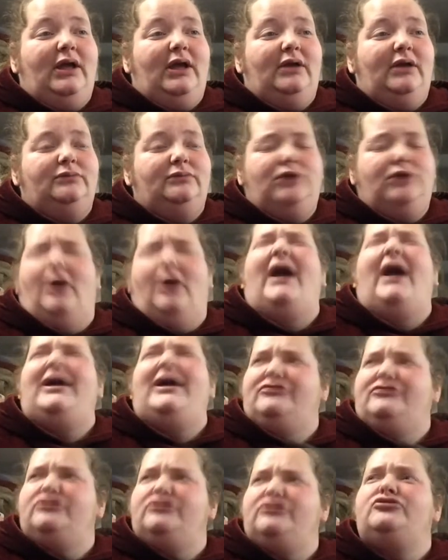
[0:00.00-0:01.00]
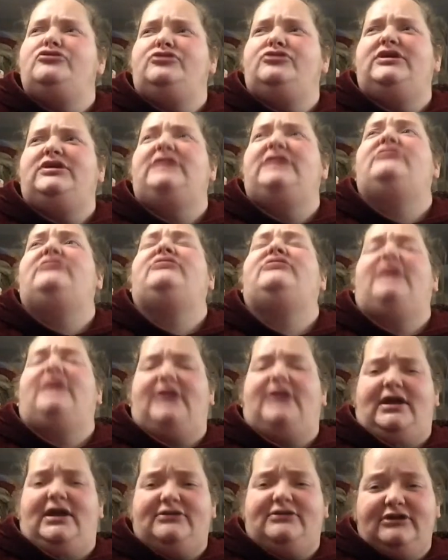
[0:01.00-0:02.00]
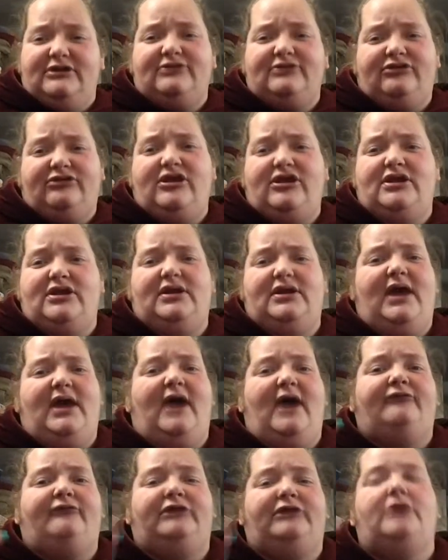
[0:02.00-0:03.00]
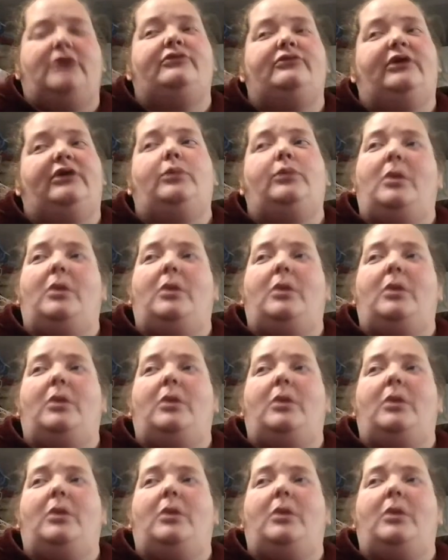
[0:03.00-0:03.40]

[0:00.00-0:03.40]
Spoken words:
No, I had 2 skeins, and I did a skein and a half, and I was like, well,